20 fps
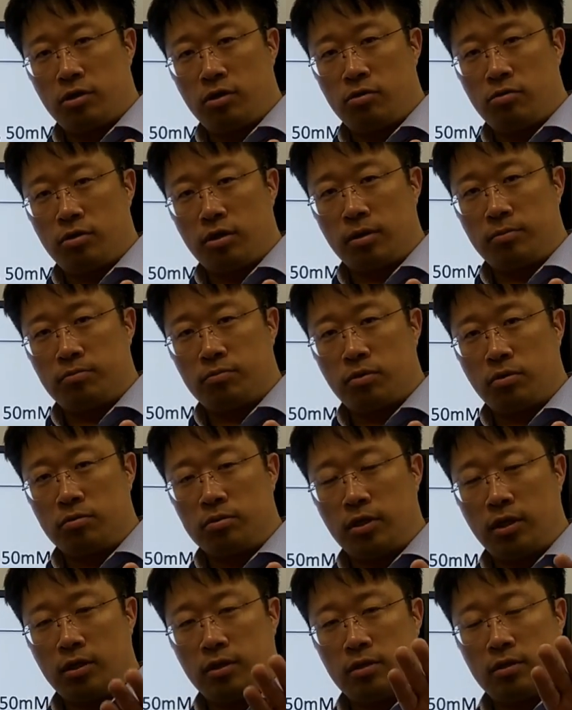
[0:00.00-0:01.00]
eluted
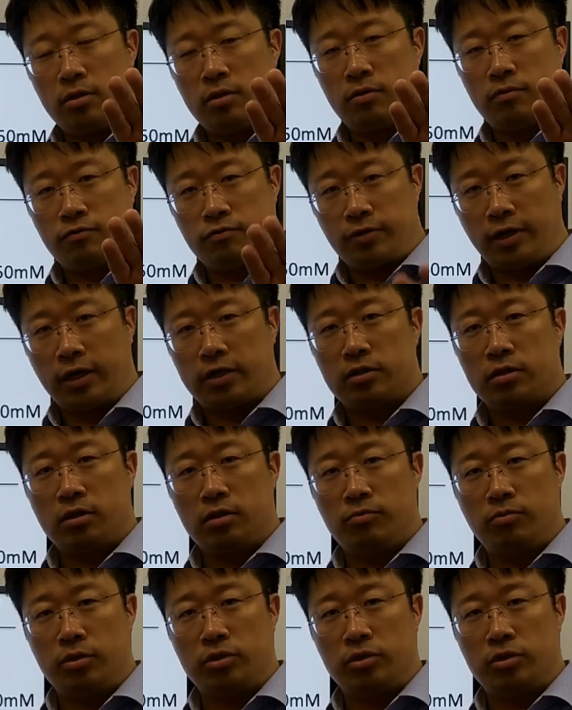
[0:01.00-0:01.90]
protein fraction,